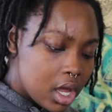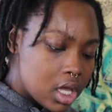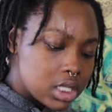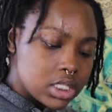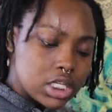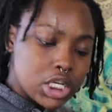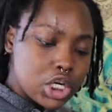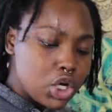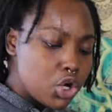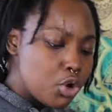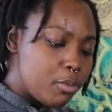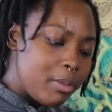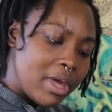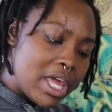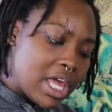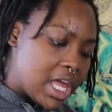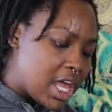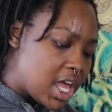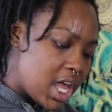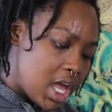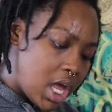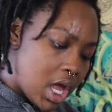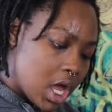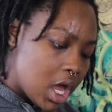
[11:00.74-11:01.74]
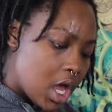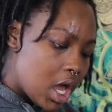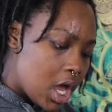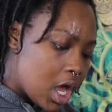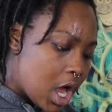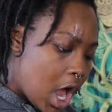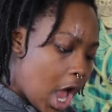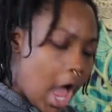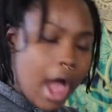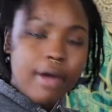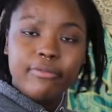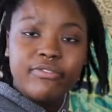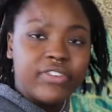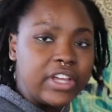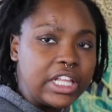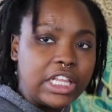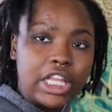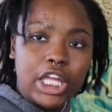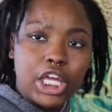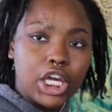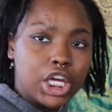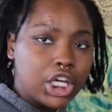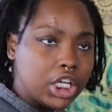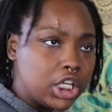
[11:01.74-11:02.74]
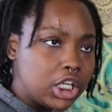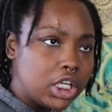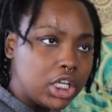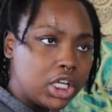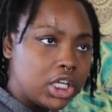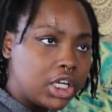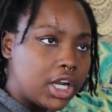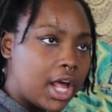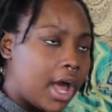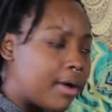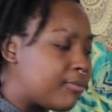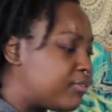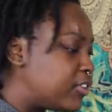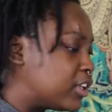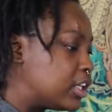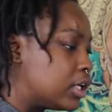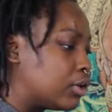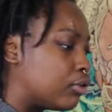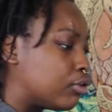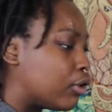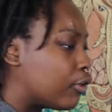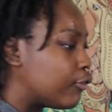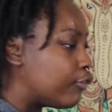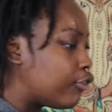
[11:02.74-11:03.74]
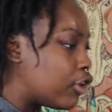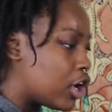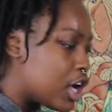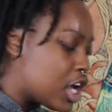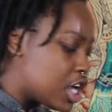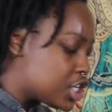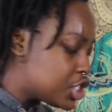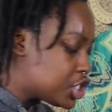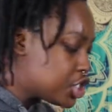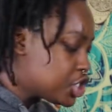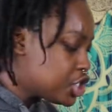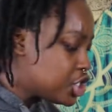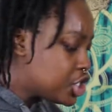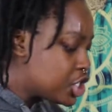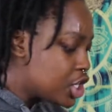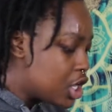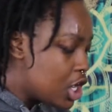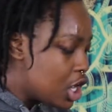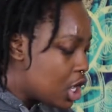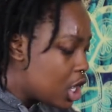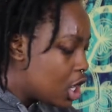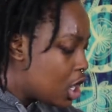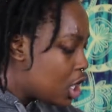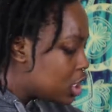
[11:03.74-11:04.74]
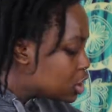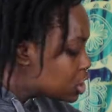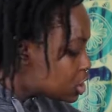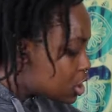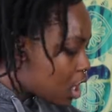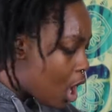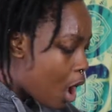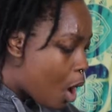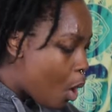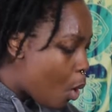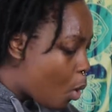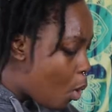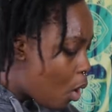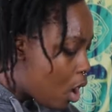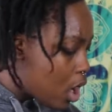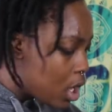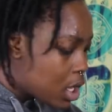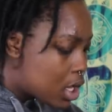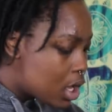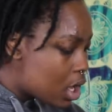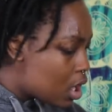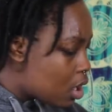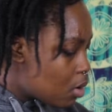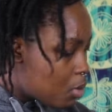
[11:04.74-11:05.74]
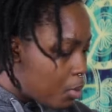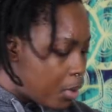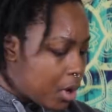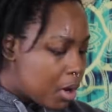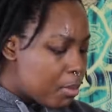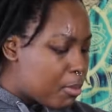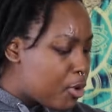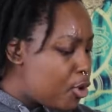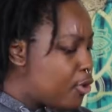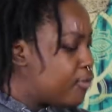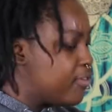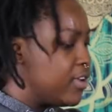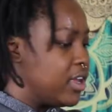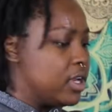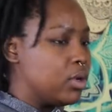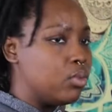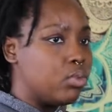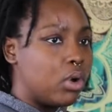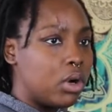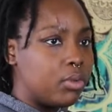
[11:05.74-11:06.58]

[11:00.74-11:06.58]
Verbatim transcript: It's a new me. I'm feeling good. I'm feeling refreshed. So we're moving.